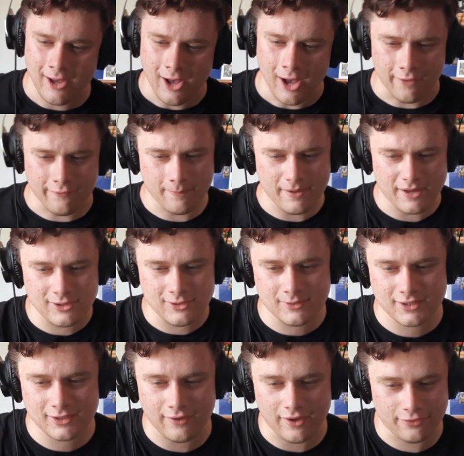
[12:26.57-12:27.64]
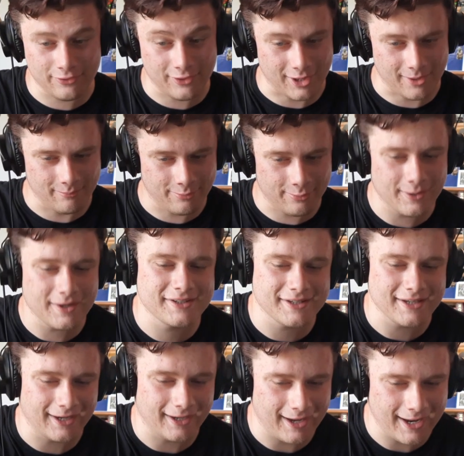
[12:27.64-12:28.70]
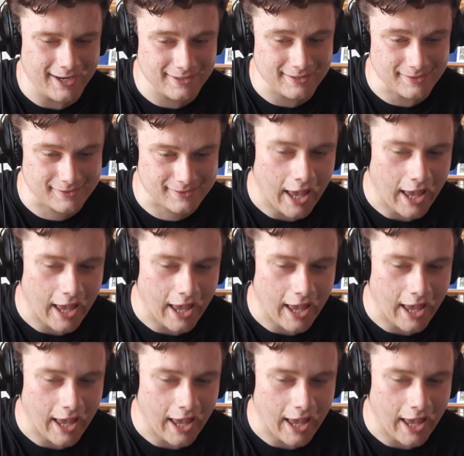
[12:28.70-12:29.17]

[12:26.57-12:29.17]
of a better use of it than impressing ladies